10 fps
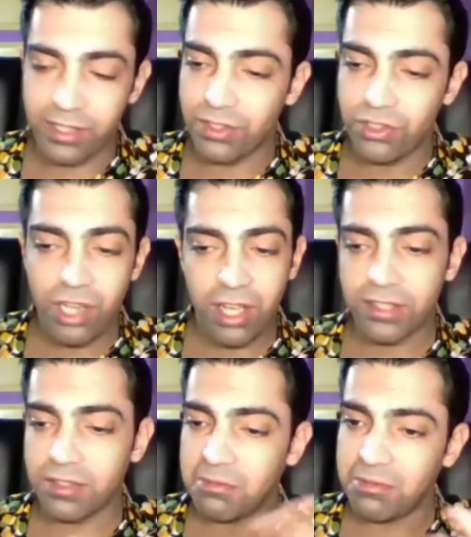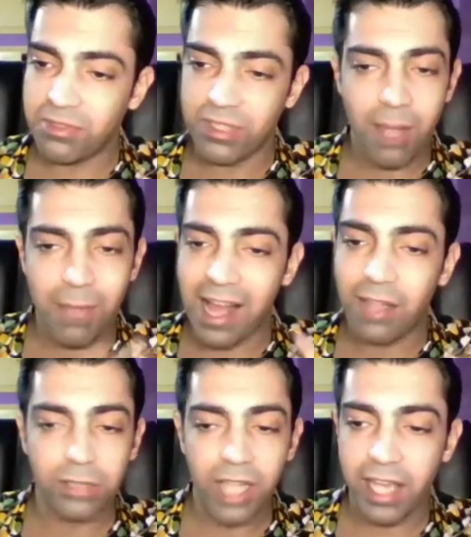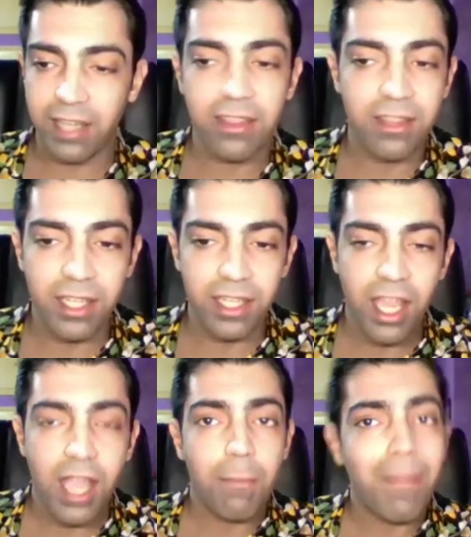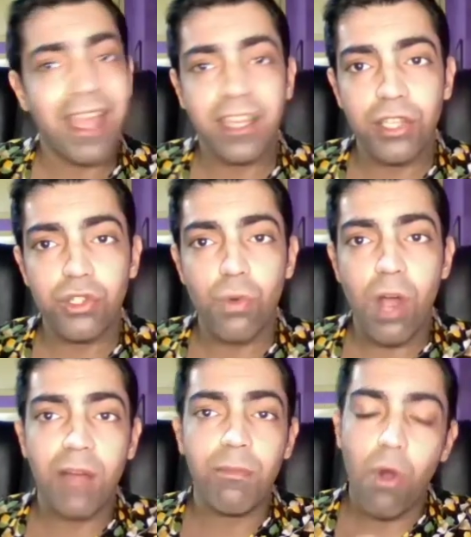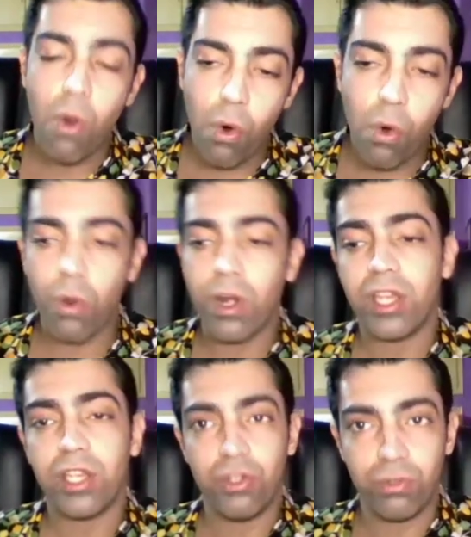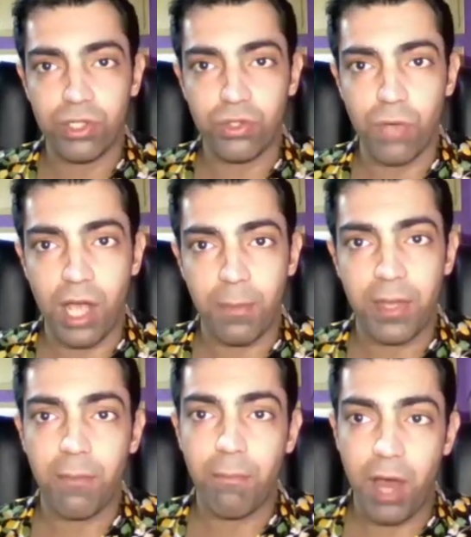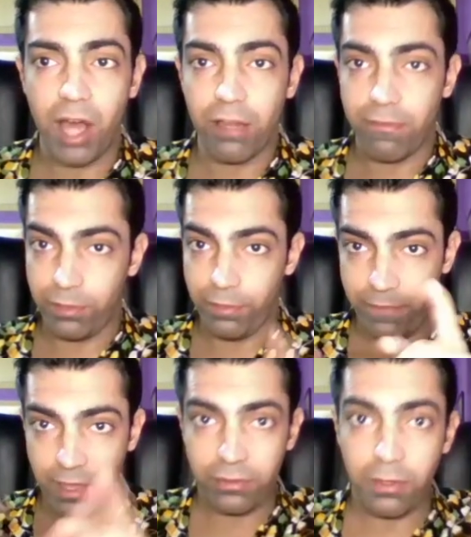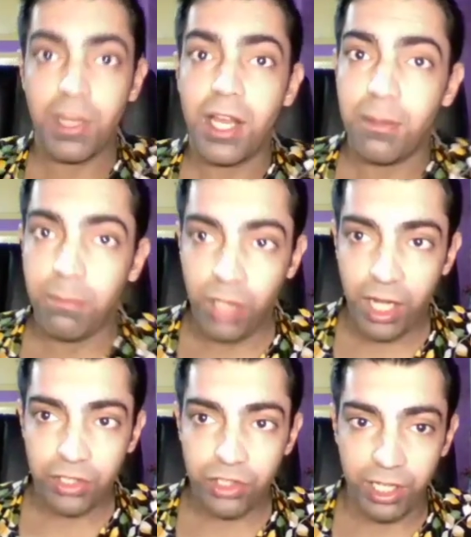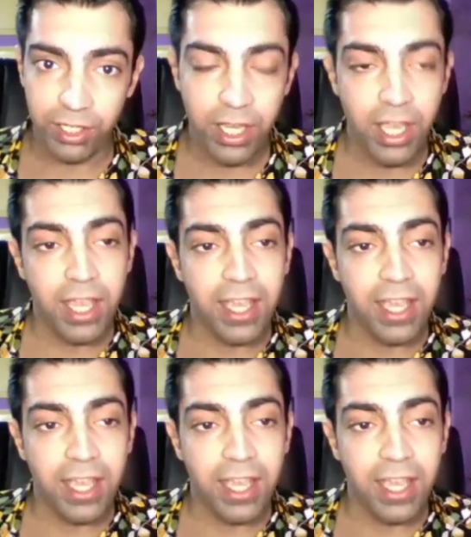It is just somehow like the PancakeSwap or Uniswap, but for the Fantom blockchain.